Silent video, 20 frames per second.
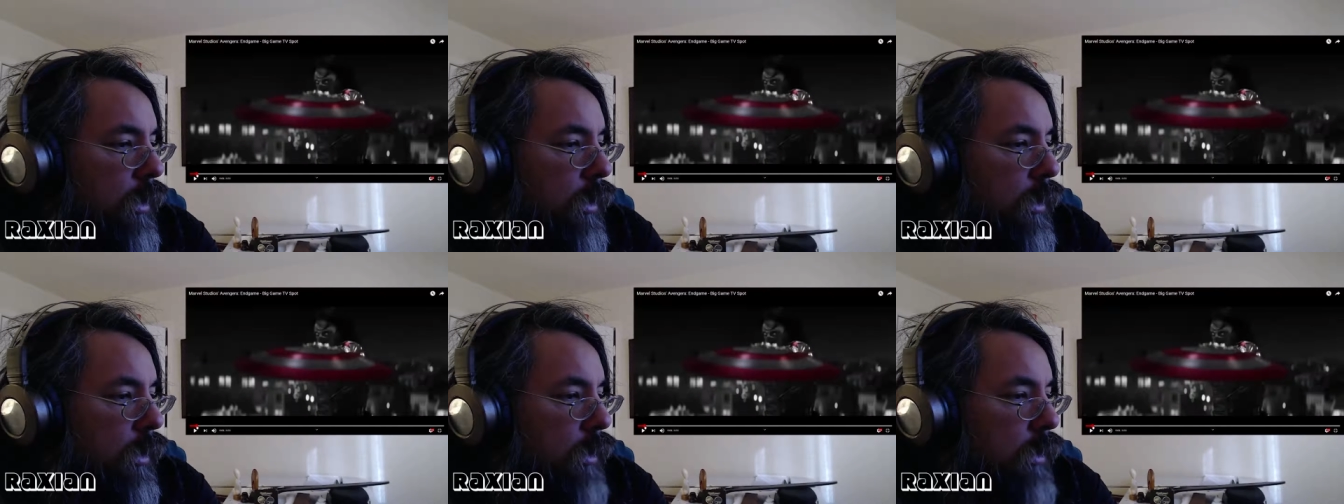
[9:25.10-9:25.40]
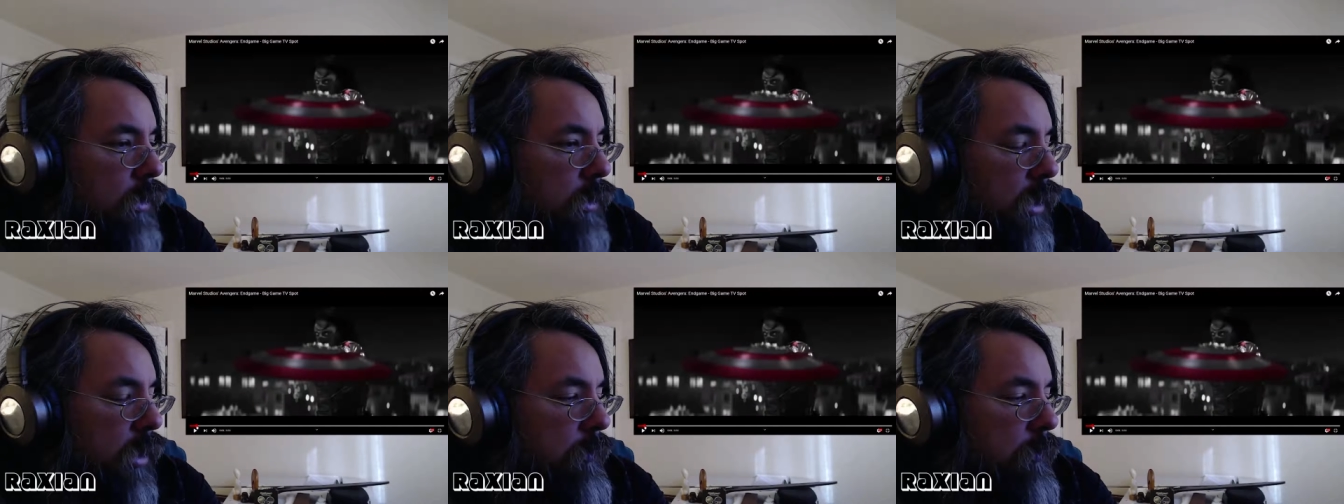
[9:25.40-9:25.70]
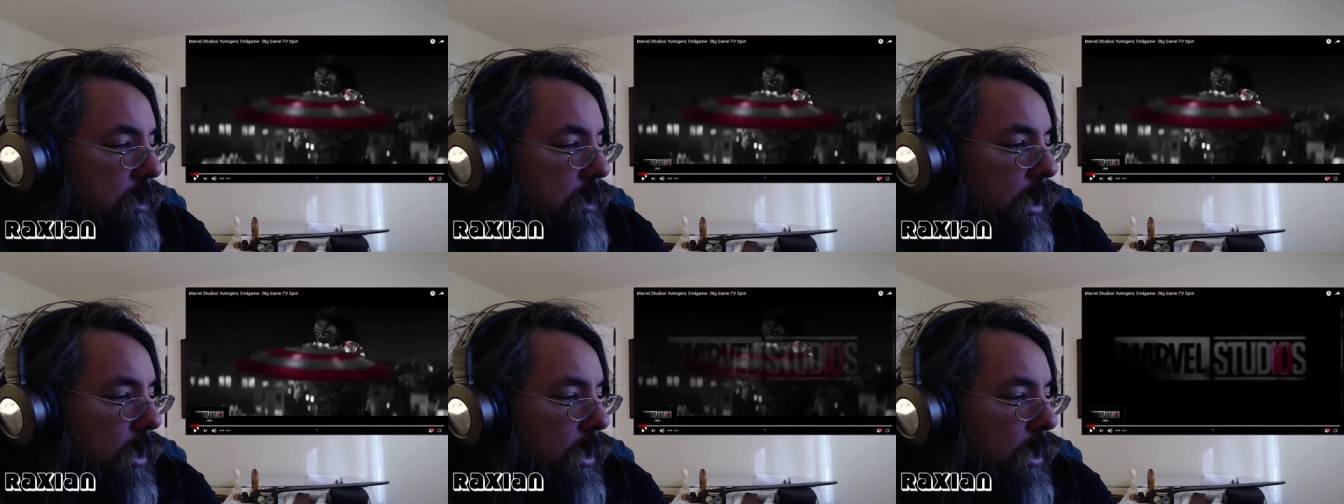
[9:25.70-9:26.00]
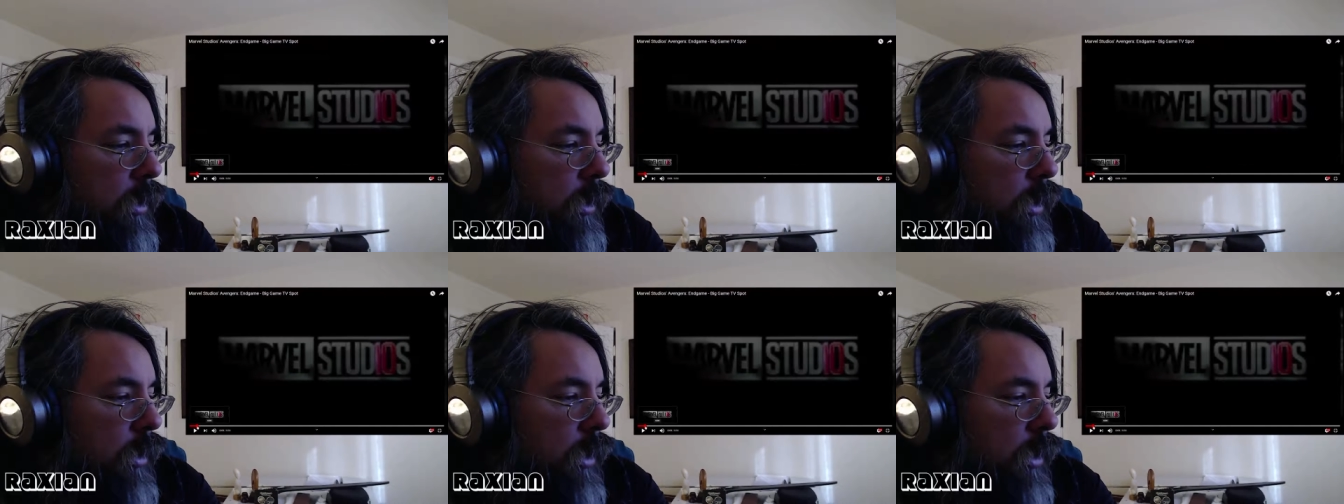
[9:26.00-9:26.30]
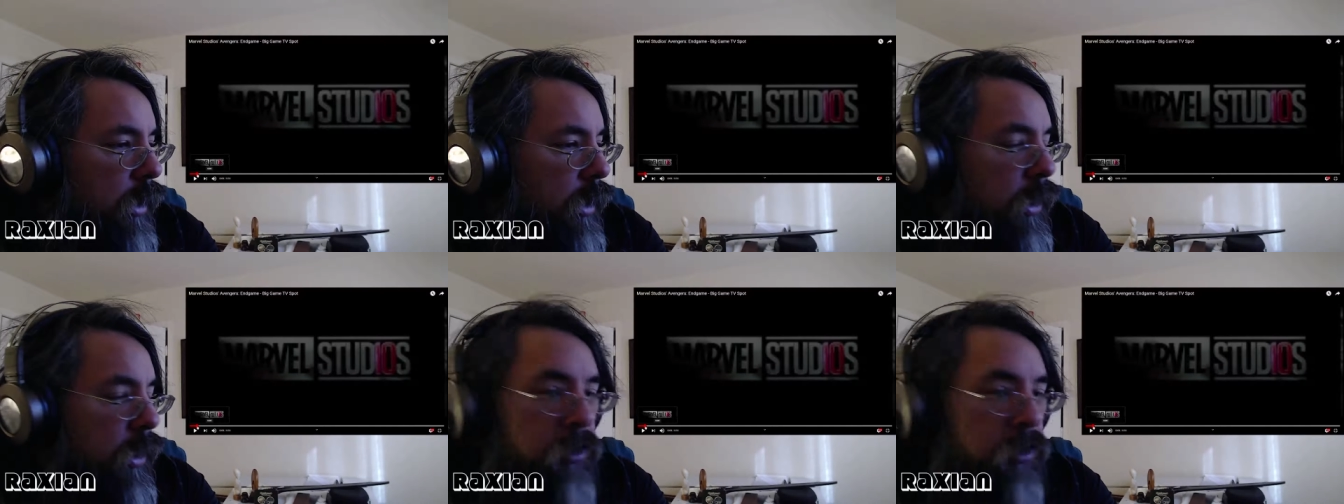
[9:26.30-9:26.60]
It's like I'm clicking on it,
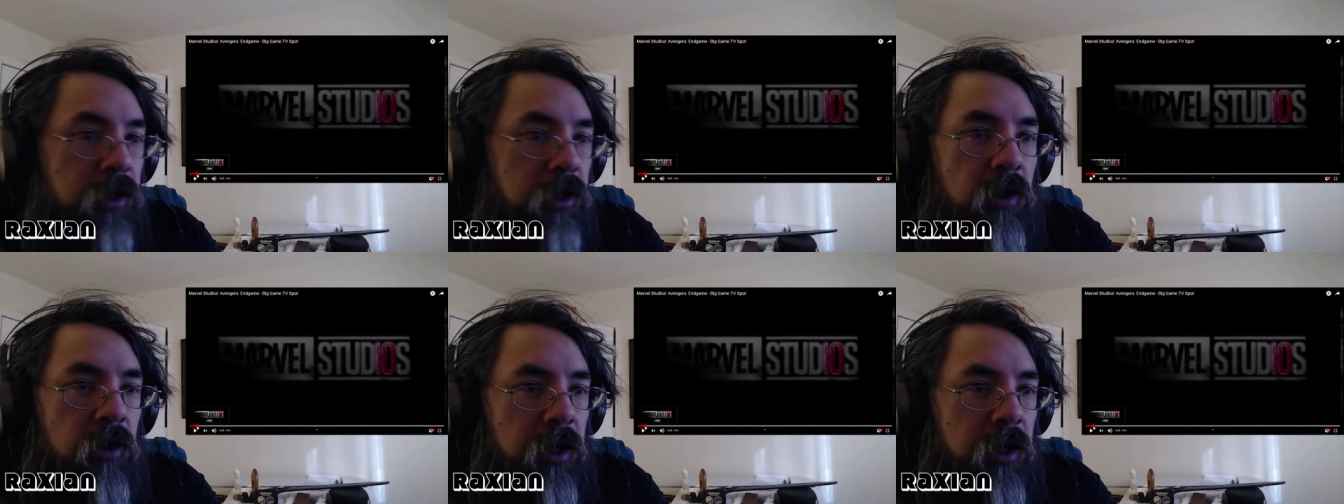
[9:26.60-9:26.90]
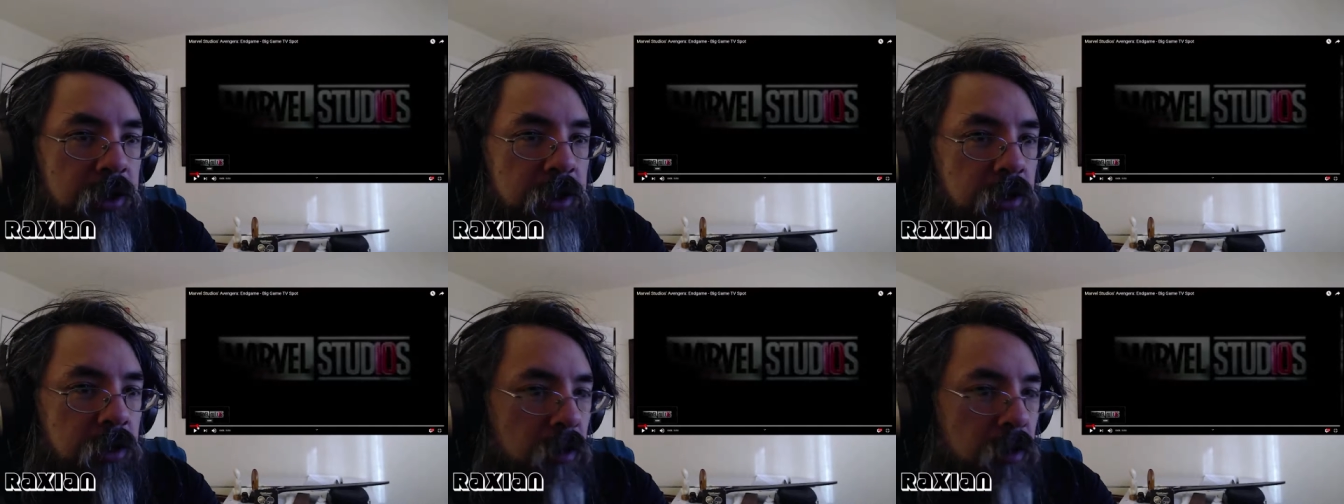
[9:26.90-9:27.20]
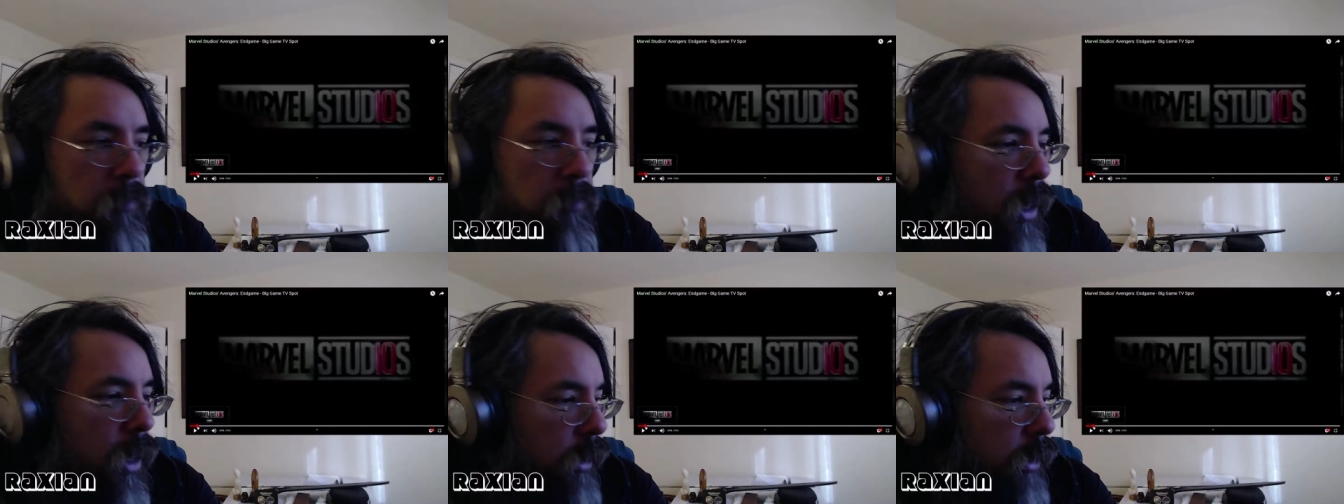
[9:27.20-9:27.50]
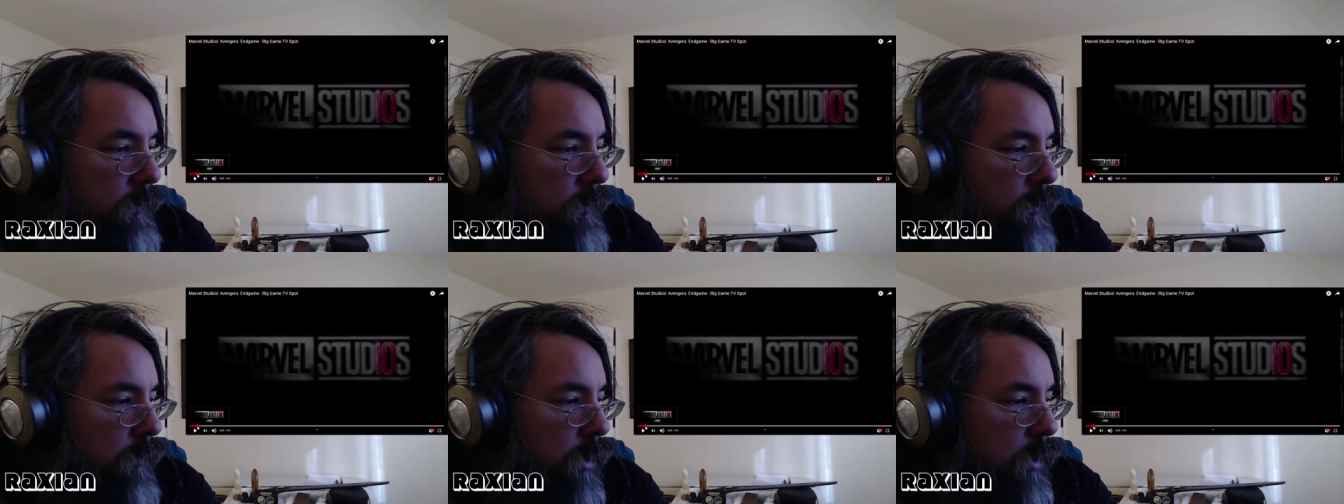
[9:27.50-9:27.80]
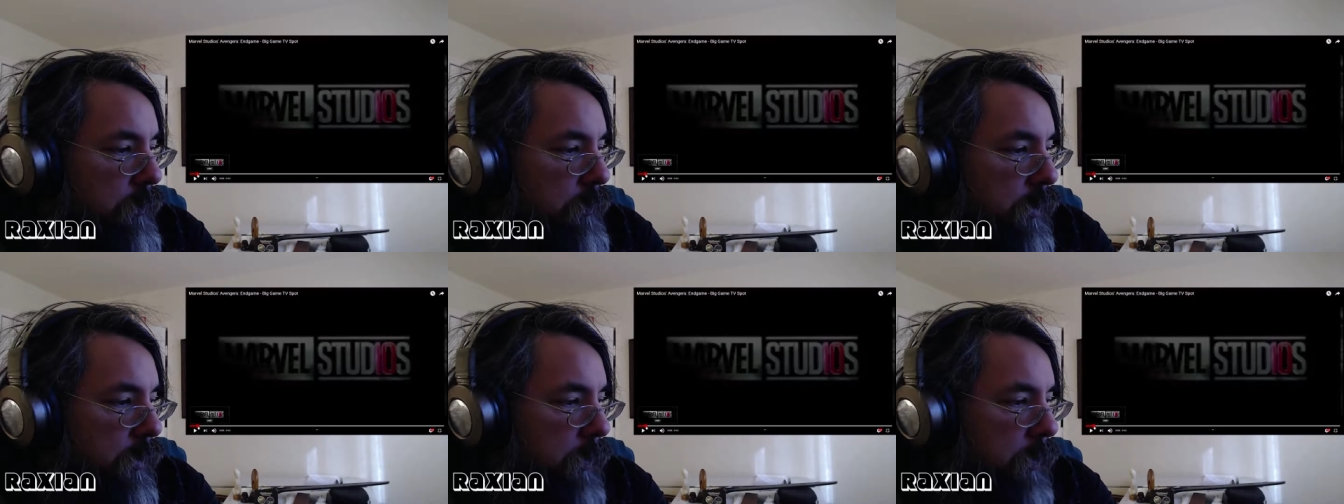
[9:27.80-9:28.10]
and it's go it's going back and
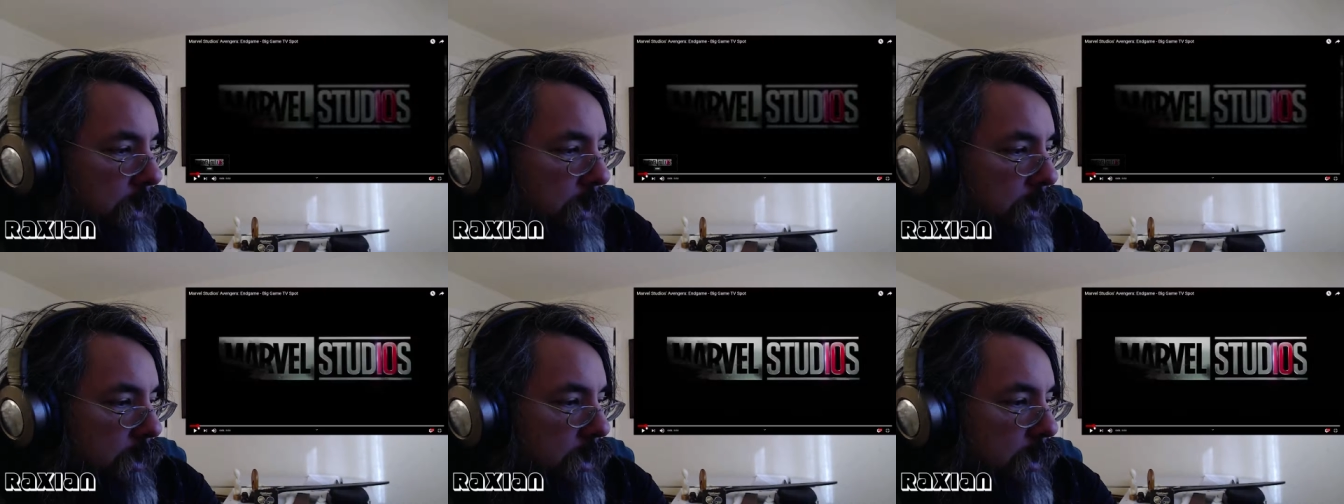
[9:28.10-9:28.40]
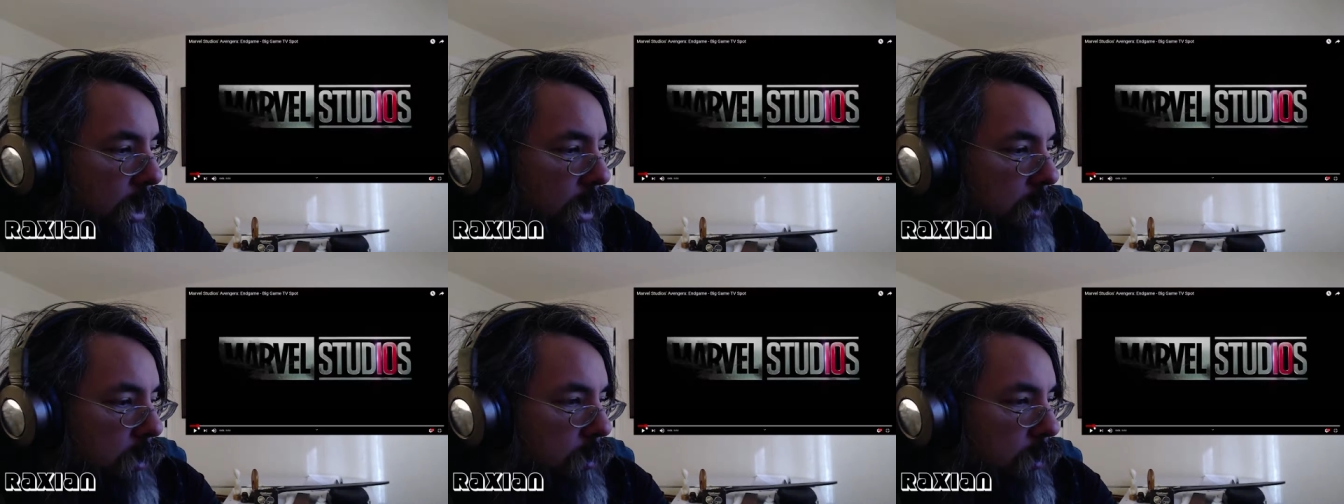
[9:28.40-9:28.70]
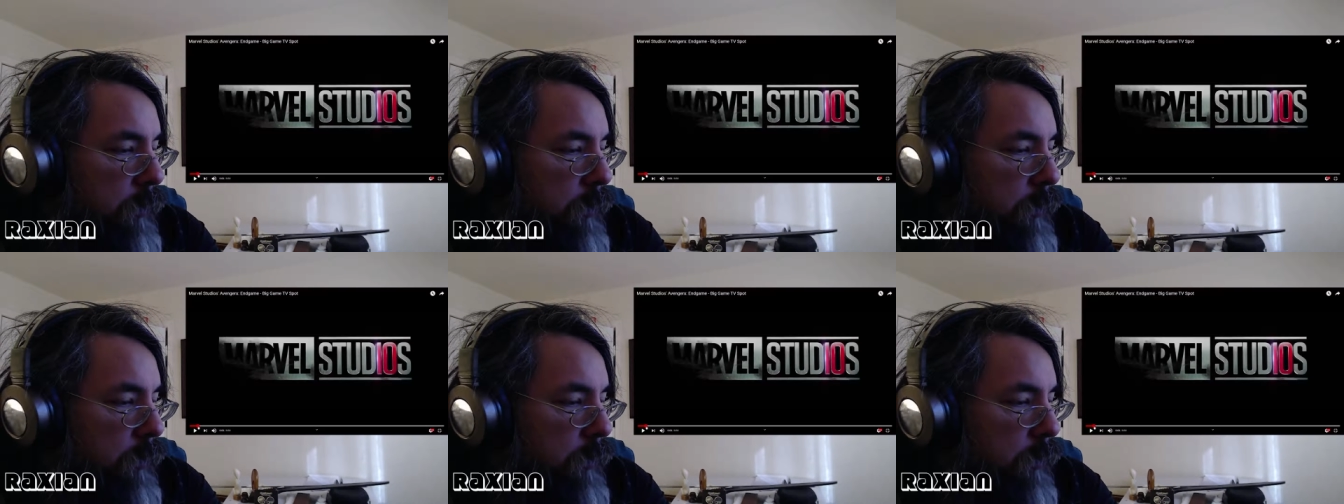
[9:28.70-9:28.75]
forth between the title,